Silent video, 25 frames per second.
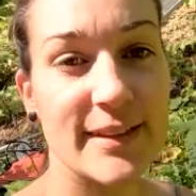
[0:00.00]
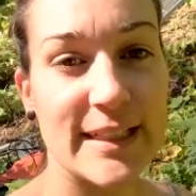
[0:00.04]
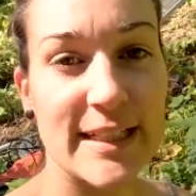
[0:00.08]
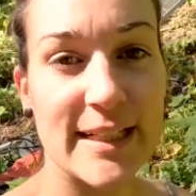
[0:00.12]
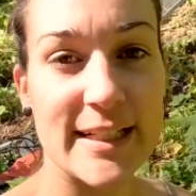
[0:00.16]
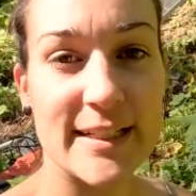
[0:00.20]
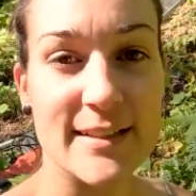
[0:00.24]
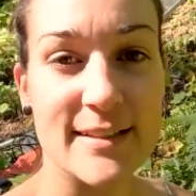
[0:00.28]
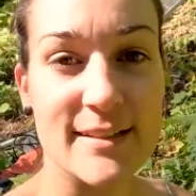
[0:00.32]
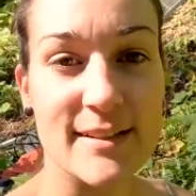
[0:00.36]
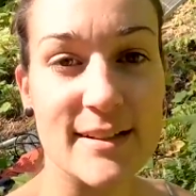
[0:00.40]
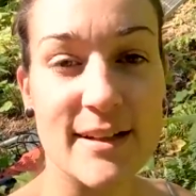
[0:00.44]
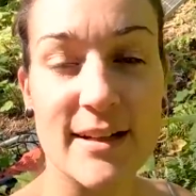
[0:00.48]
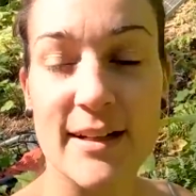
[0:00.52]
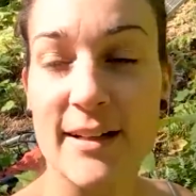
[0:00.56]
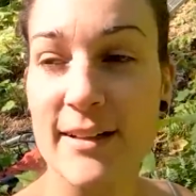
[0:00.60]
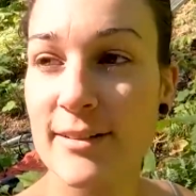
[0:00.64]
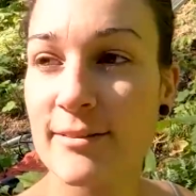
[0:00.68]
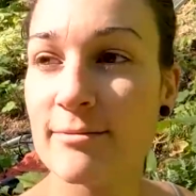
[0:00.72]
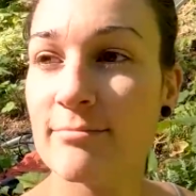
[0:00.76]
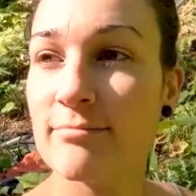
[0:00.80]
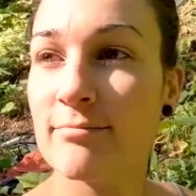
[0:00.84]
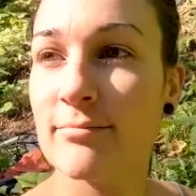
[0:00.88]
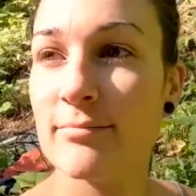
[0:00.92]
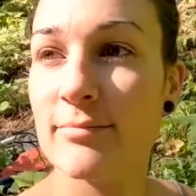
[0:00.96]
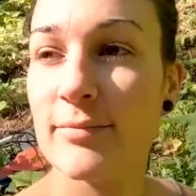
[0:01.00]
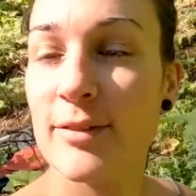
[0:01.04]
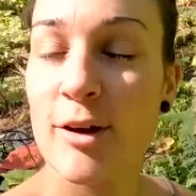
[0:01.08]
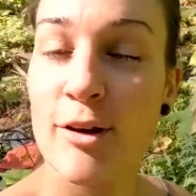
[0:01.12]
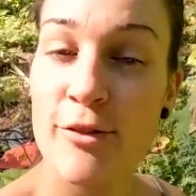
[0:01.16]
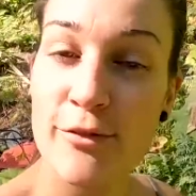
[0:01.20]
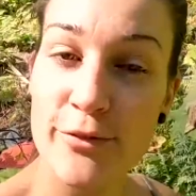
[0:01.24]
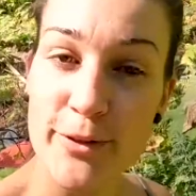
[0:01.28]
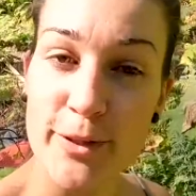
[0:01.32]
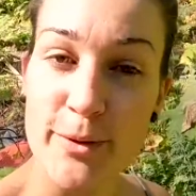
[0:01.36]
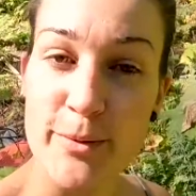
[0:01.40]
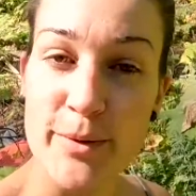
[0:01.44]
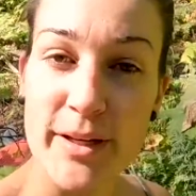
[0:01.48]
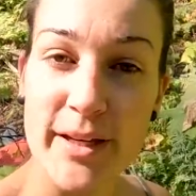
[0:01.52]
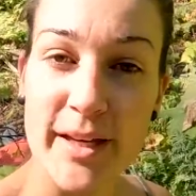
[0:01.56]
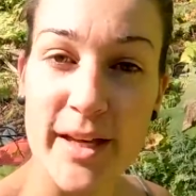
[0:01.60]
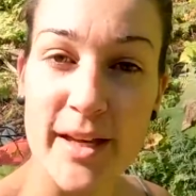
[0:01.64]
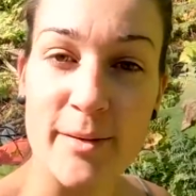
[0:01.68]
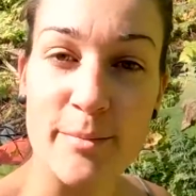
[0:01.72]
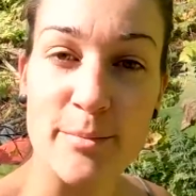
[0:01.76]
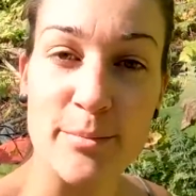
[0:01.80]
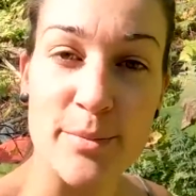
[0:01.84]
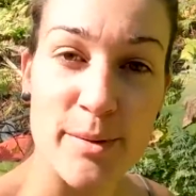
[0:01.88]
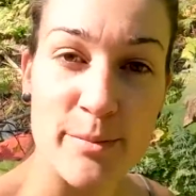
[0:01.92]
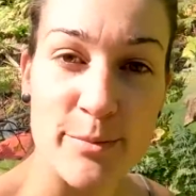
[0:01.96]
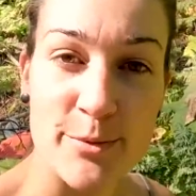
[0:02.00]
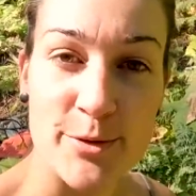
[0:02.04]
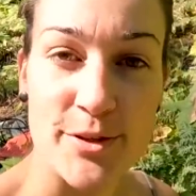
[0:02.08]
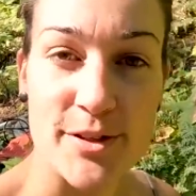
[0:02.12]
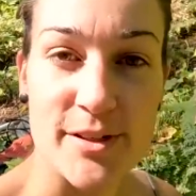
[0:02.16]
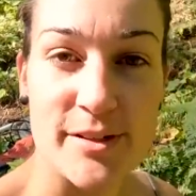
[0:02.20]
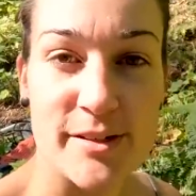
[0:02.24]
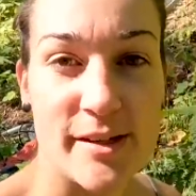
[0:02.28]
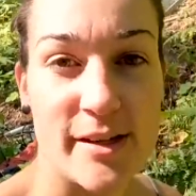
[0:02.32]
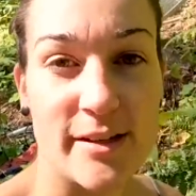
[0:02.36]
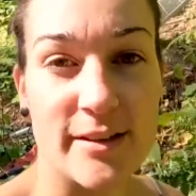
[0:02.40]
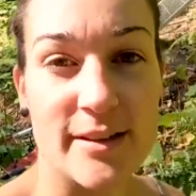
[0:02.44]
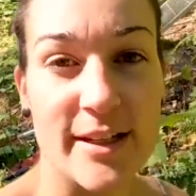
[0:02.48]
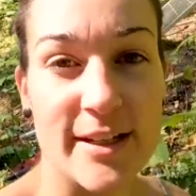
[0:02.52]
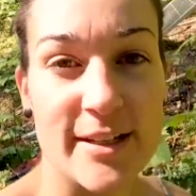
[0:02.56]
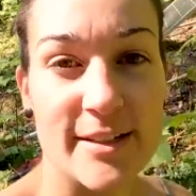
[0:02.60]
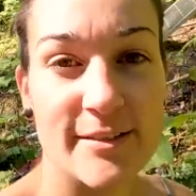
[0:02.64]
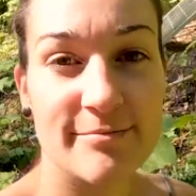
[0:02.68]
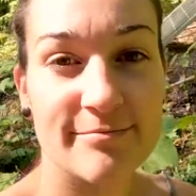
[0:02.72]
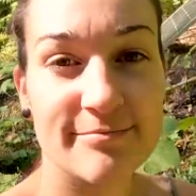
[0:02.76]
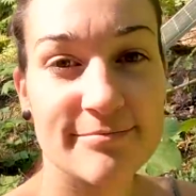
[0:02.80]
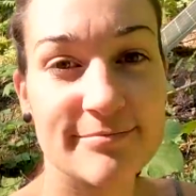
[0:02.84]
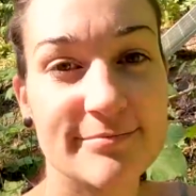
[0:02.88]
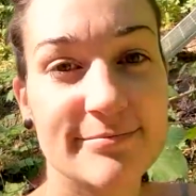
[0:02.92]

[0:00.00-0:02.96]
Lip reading: And hopefully we can get a bit more sunlight.